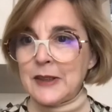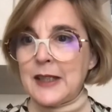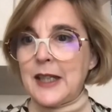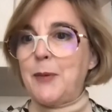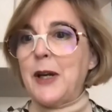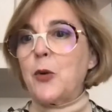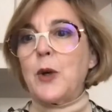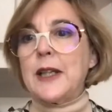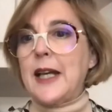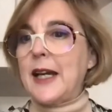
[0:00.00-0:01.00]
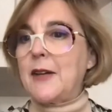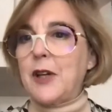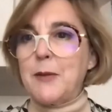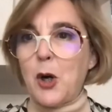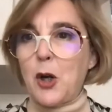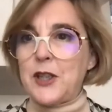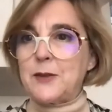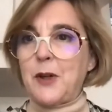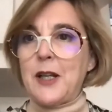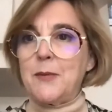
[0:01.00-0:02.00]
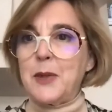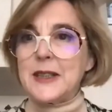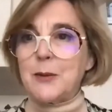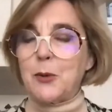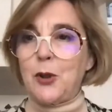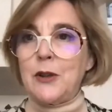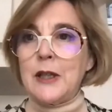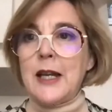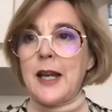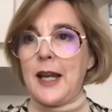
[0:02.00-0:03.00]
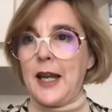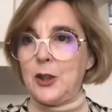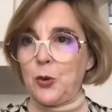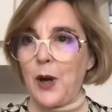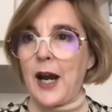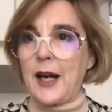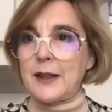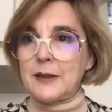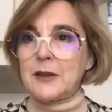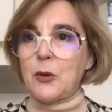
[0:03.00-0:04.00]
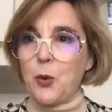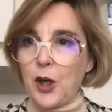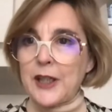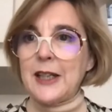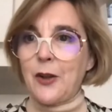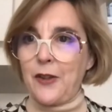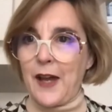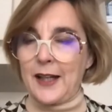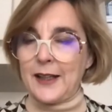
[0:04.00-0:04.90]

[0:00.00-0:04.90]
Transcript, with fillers: even when they are very modest, very invisible uh, you are working on that.